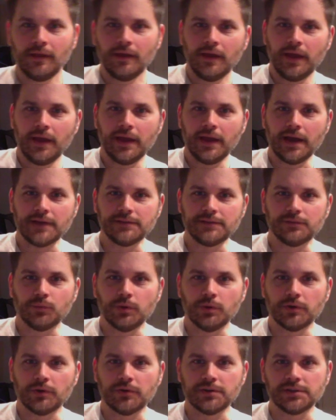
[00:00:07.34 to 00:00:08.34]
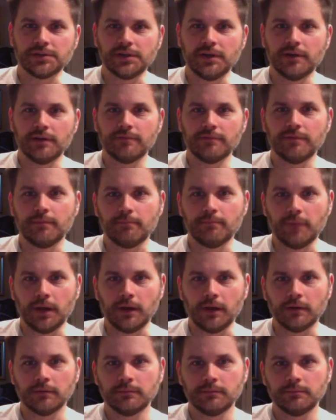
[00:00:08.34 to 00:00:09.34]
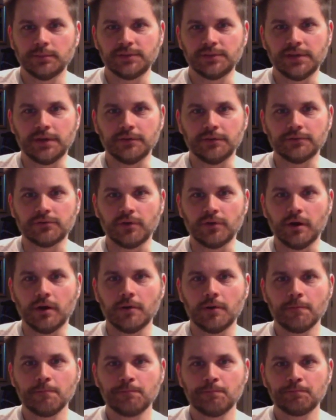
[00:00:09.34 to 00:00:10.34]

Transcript: Hey guys, it's Will Kriski here from uh, Potato Strong.